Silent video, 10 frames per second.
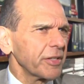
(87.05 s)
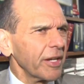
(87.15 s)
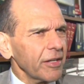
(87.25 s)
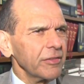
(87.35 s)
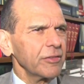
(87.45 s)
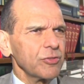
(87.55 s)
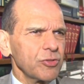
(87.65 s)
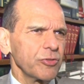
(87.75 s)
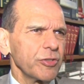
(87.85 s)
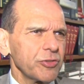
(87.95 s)
The Catholic
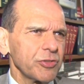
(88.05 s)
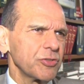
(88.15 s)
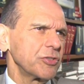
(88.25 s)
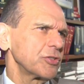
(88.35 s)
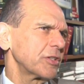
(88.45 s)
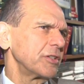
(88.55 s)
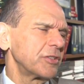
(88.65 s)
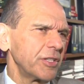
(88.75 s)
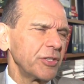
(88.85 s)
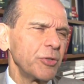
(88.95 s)
Church is just
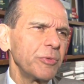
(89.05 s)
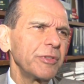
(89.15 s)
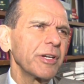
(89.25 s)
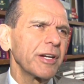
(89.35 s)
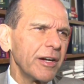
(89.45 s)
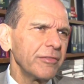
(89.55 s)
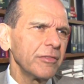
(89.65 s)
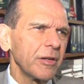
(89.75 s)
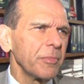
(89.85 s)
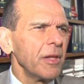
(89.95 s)
continuing the
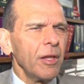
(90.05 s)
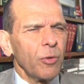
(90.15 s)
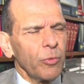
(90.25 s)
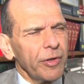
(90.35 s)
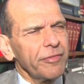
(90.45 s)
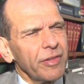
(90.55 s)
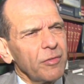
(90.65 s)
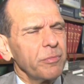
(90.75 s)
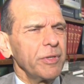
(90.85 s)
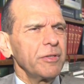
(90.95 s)
cover up. Where have
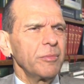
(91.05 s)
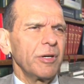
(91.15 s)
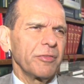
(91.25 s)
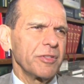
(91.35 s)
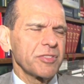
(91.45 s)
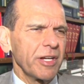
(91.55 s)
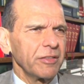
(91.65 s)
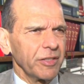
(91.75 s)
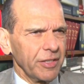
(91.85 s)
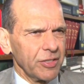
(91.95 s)
they been about these
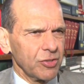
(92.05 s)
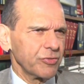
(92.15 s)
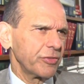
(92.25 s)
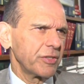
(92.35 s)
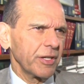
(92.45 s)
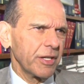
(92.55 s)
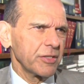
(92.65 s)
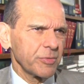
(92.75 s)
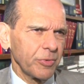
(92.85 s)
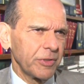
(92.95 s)
allegations for decades?
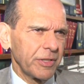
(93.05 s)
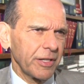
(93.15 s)
decades upon